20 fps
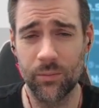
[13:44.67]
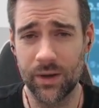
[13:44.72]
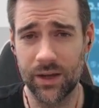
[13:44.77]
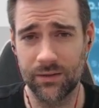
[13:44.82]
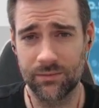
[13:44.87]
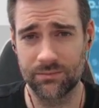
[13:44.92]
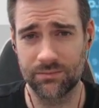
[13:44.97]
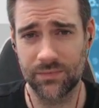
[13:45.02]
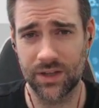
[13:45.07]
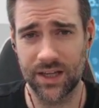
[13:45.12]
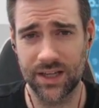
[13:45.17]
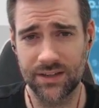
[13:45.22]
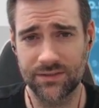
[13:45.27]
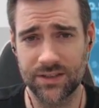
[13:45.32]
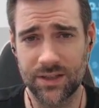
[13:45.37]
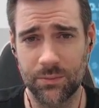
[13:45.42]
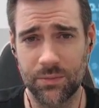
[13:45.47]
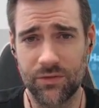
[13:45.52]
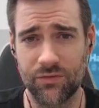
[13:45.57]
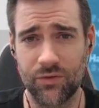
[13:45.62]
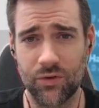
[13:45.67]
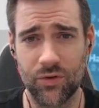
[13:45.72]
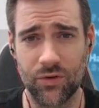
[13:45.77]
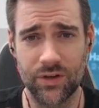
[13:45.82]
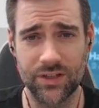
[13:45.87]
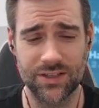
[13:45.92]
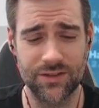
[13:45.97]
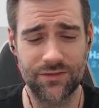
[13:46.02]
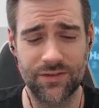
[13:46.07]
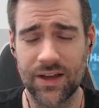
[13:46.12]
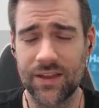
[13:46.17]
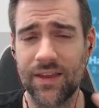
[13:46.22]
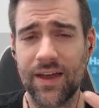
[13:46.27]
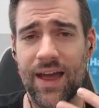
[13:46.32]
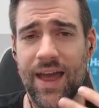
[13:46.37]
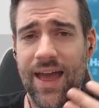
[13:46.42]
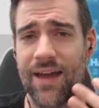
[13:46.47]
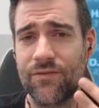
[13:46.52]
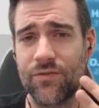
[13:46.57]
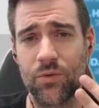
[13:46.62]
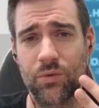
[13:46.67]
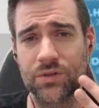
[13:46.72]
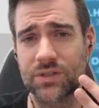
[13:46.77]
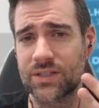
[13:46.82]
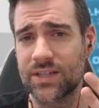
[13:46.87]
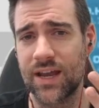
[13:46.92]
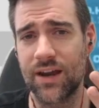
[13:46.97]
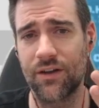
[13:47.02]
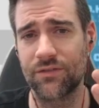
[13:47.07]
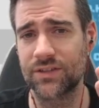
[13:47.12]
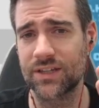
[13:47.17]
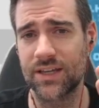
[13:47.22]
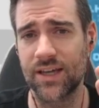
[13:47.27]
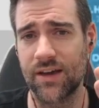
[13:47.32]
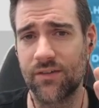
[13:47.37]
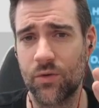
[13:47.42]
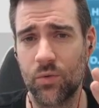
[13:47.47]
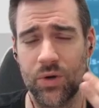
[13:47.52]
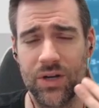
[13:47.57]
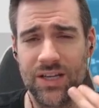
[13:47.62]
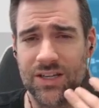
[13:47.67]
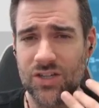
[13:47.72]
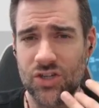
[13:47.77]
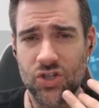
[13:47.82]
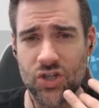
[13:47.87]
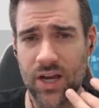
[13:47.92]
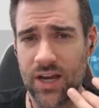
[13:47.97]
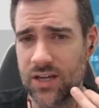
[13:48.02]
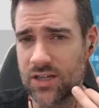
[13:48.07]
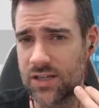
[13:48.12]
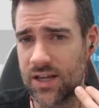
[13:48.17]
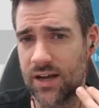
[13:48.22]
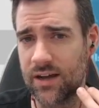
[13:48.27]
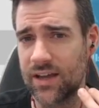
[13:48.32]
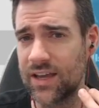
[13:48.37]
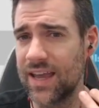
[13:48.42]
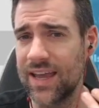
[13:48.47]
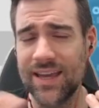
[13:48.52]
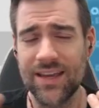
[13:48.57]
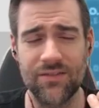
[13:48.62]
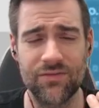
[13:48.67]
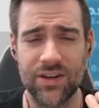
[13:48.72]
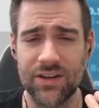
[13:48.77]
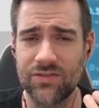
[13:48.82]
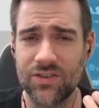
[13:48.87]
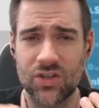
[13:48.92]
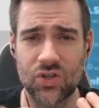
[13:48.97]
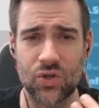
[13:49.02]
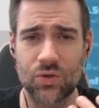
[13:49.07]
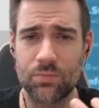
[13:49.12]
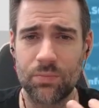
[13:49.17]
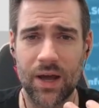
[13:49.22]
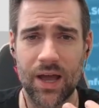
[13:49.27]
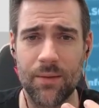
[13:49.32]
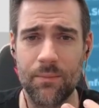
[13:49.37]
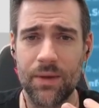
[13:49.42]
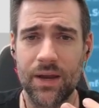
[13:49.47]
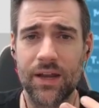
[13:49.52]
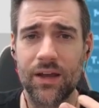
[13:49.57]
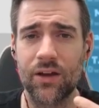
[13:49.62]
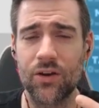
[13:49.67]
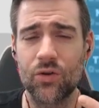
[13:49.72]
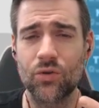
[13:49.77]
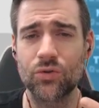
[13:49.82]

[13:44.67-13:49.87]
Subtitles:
me, like I've said before, is the fact that everyone's setting off together. We need to change that, even if it's just by a minute. And